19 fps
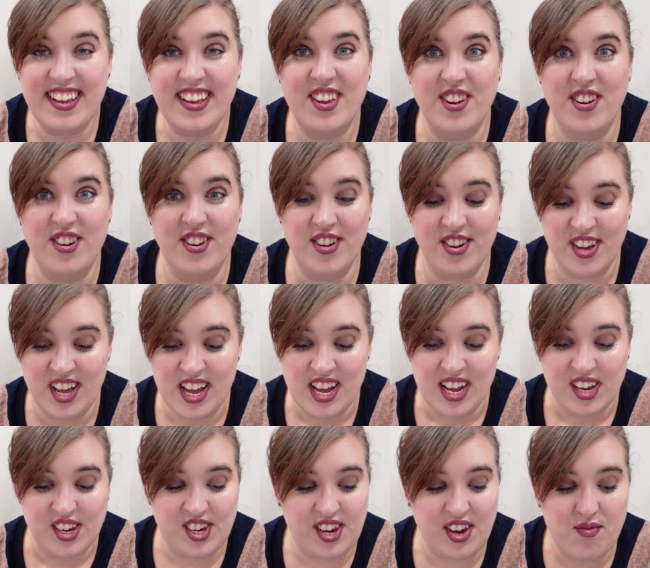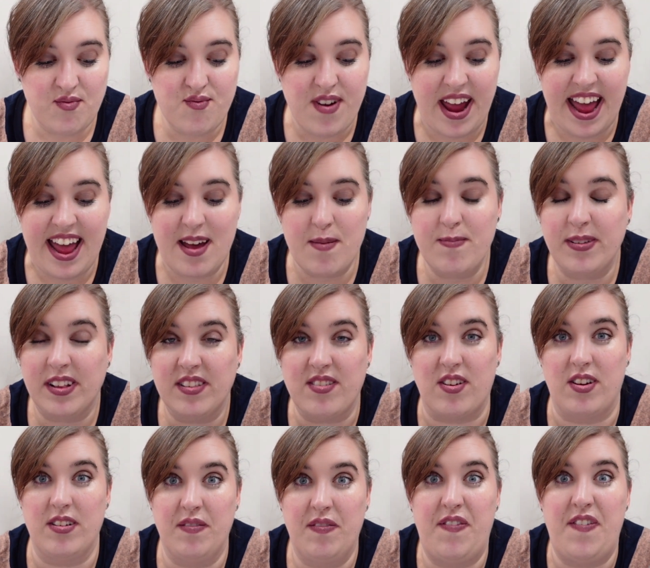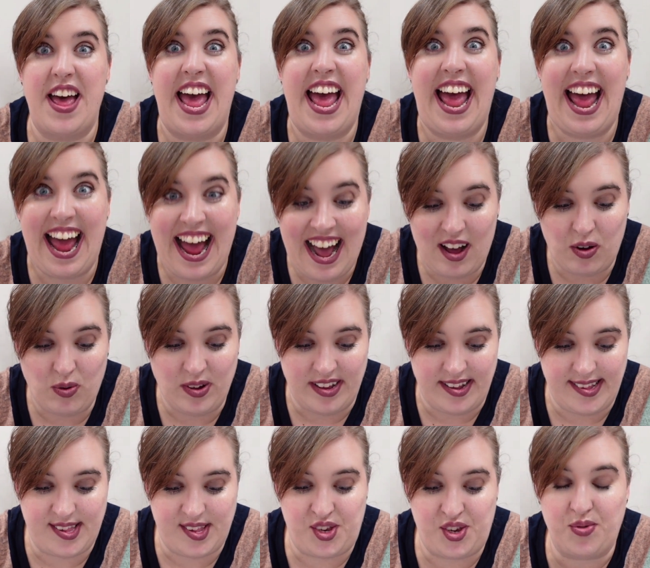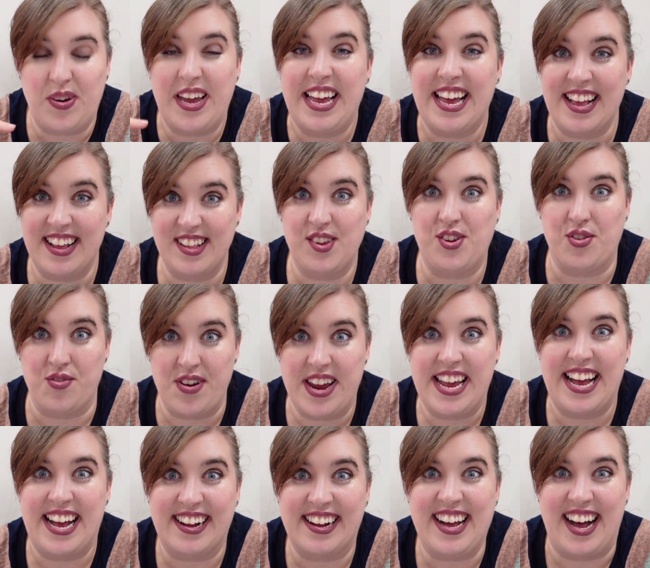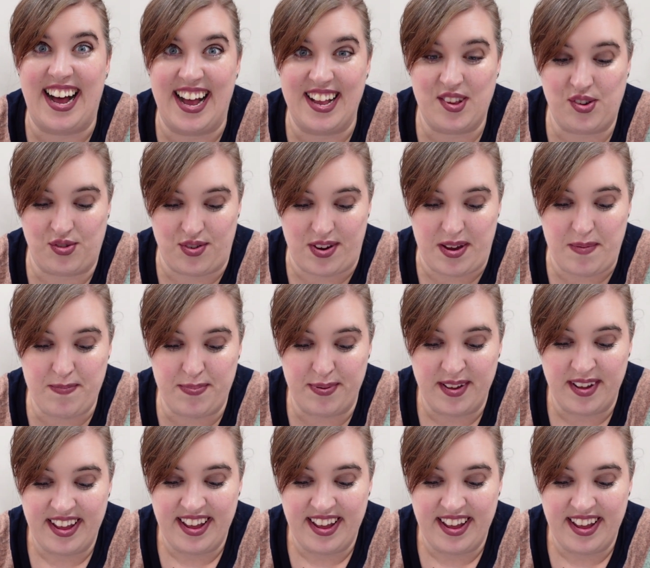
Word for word: you know, she rambled on for hours during during our car trip,